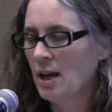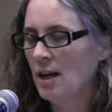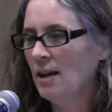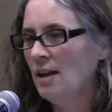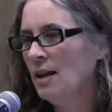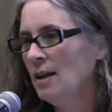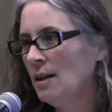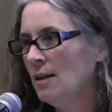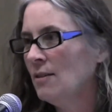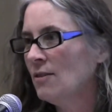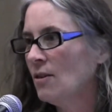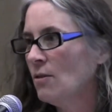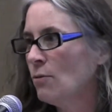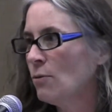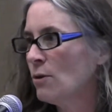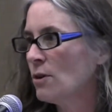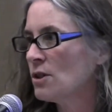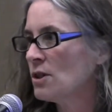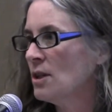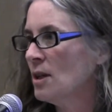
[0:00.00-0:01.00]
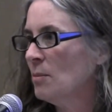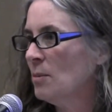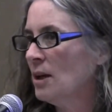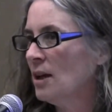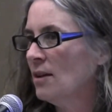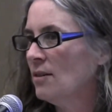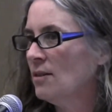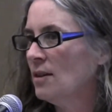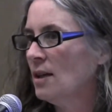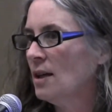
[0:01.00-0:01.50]
and it is unfortunate
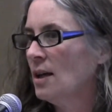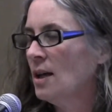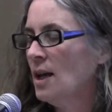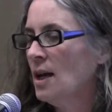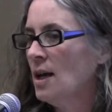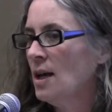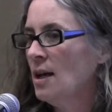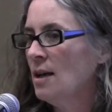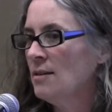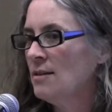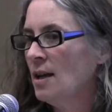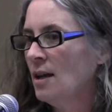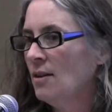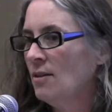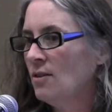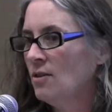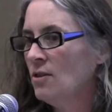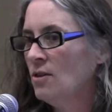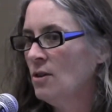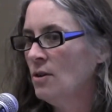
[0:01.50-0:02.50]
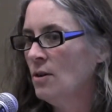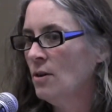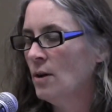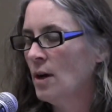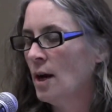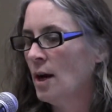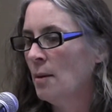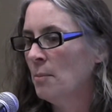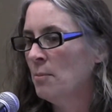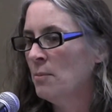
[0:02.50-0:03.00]
because it tends to
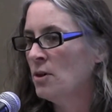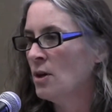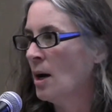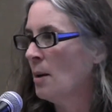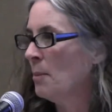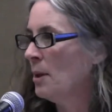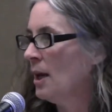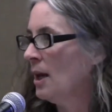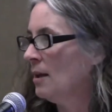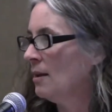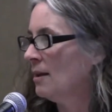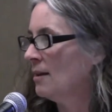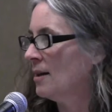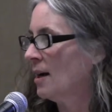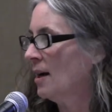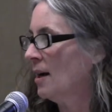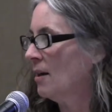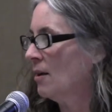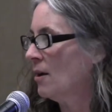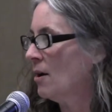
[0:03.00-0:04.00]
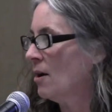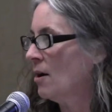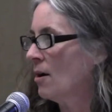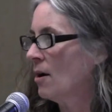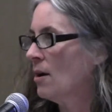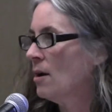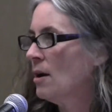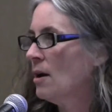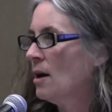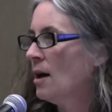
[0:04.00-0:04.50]
dominate the
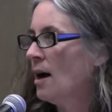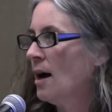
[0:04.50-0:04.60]
dialogue